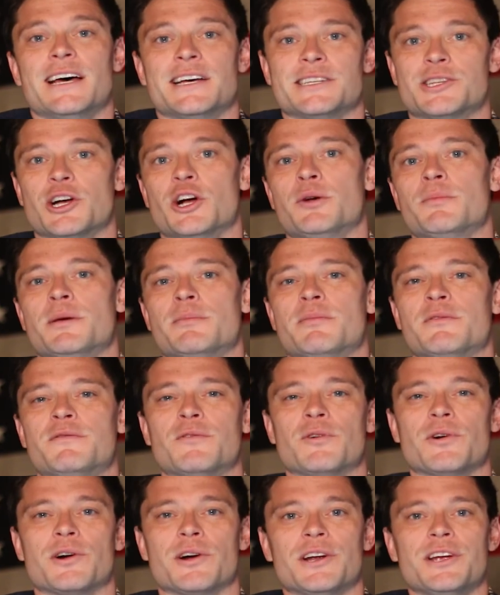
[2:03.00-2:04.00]
has told me
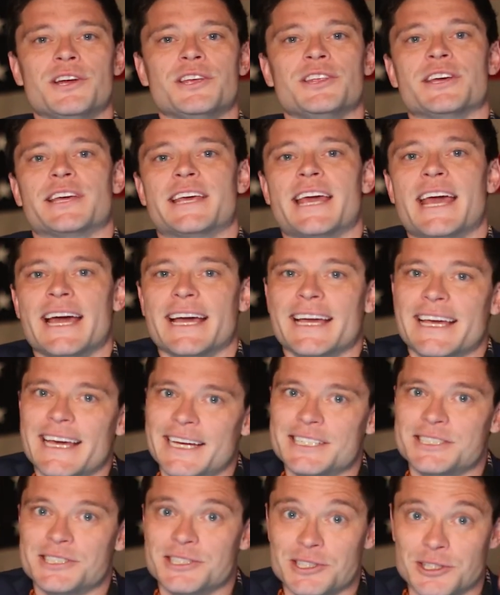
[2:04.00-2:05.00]
before, "You can't
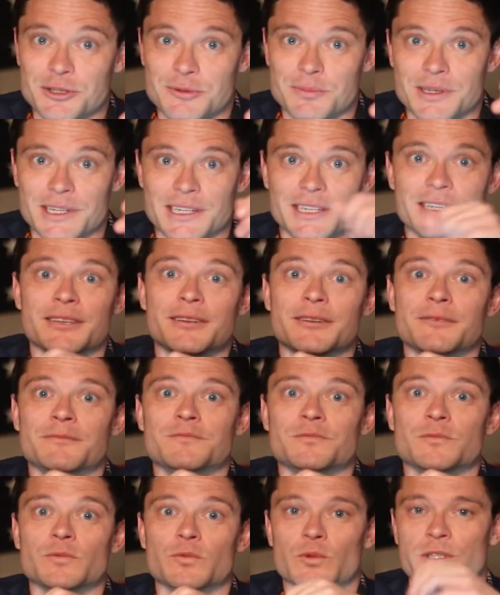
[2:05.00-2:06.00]
catch stupid,"
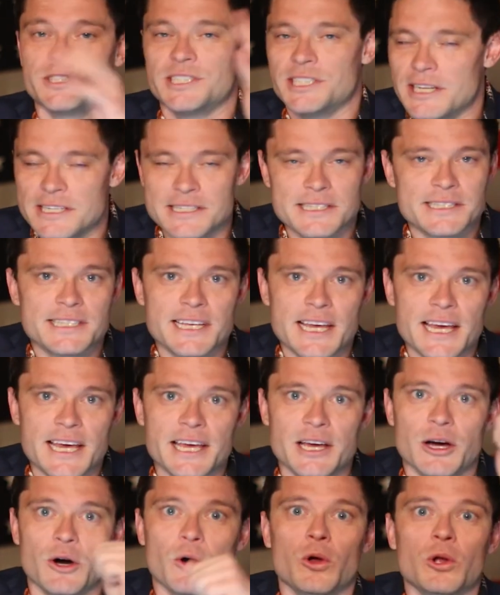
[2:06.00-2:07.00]
which he doesn't
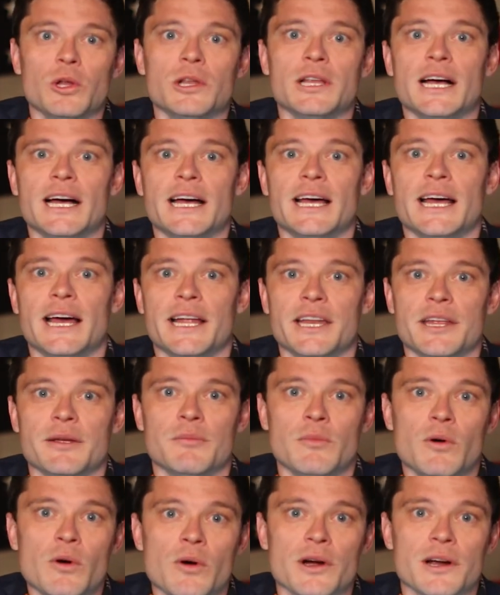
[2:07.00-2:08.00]
say a whole lot
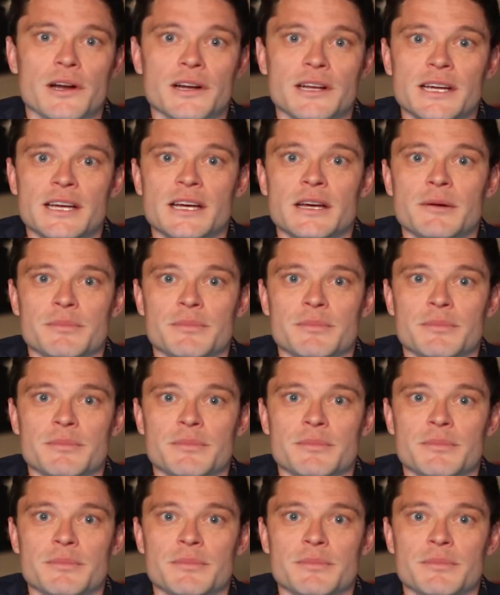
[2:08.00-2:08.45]
anymore,